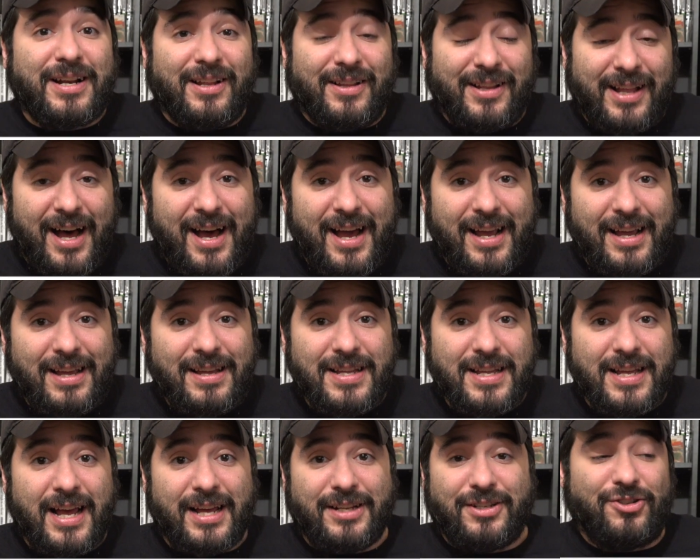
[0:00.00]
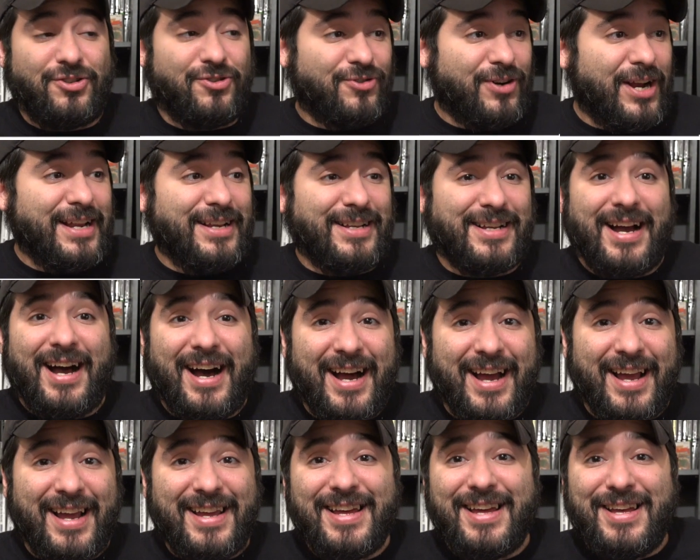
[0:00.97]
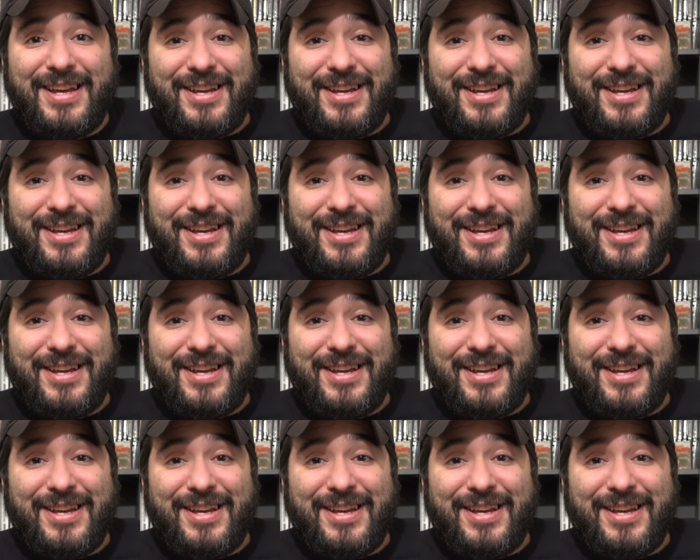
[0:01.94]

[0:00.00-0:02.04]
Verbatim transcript: gonna lie. As a straight guy,